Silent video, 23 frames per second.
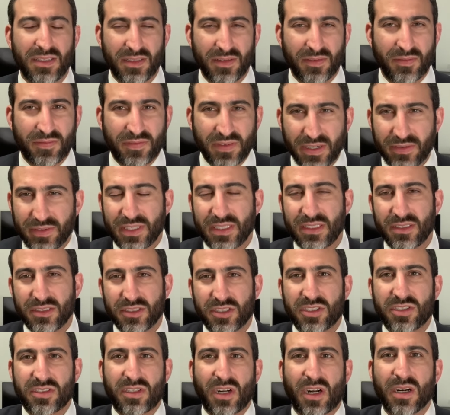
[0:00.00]
very
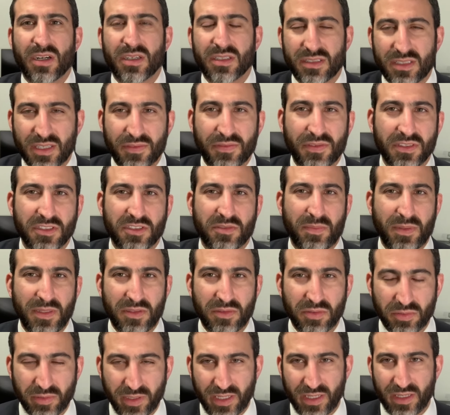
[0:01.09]
stark difference
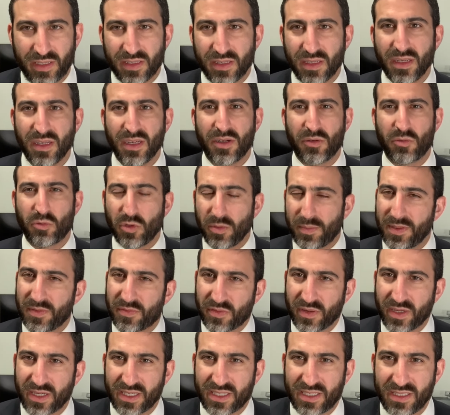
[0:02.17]
between Ruby
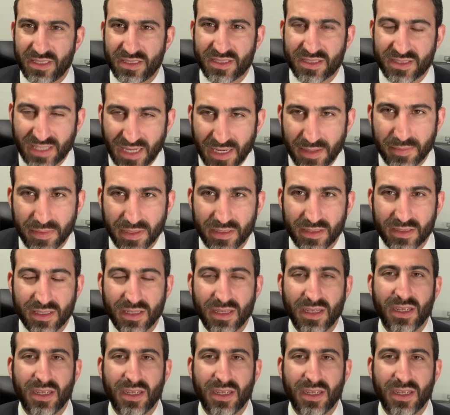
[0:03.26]
Franke's statement